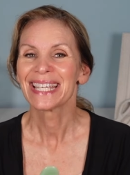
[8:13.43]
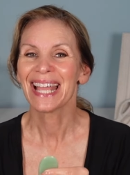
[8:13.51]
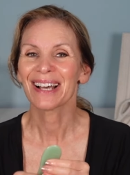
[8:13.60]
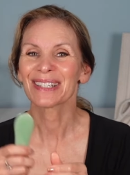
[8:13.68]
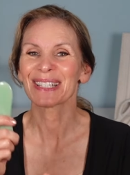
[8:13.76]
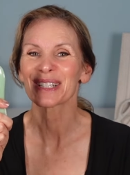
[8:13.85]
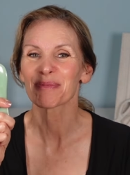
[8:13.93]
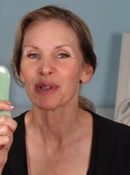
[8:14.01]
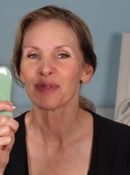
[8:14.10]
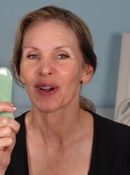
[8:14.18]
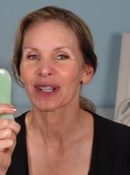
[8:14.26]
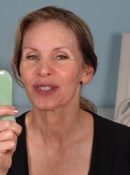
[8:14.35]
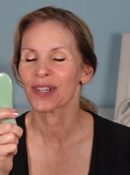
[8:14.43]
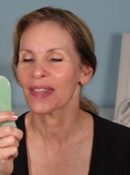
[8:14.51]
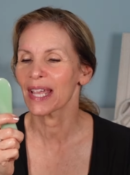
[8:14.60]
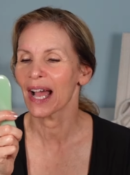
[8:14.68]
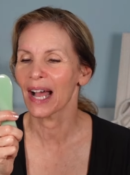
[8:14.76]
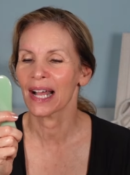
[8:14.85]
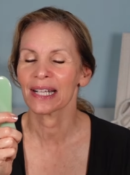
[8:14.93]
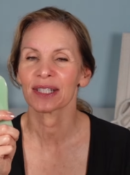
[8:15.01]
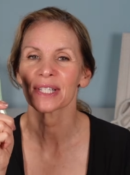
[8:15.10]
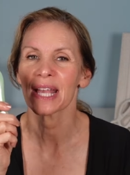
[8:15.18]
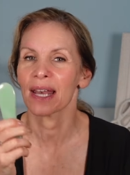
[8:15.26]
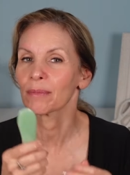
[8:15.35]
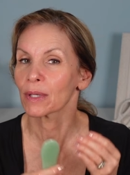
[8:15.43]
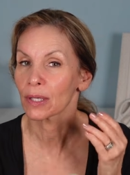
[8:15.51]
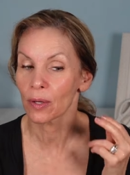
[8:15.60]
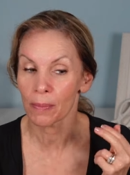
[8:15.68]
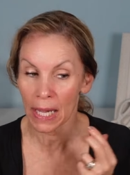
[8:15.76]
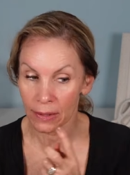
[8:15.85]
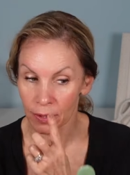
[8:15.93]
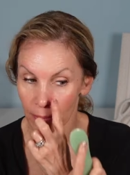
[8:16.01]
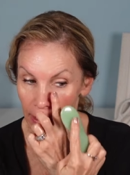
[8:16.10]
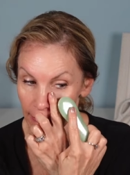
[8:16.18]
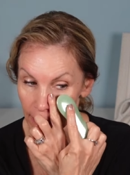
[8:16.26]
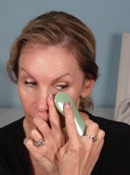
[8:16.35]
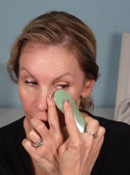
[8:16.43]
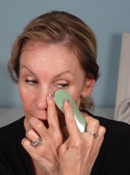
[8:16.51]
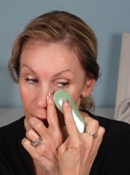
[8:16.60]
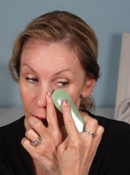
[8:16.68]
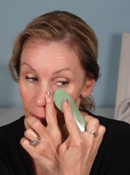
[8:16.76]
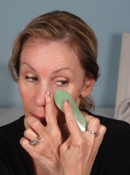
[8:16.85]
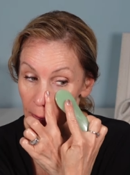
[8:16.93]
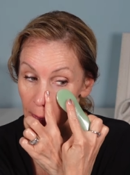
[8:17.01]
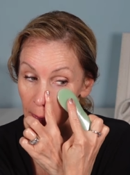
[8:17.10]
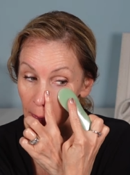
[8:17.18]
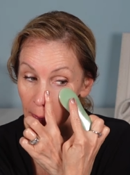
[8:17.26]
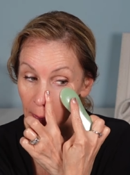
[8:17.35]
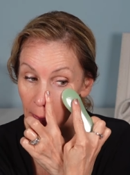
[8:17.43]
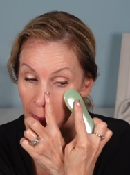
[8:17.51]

Now let's move on to the eyes and I'm gonna go back to my little fish tool.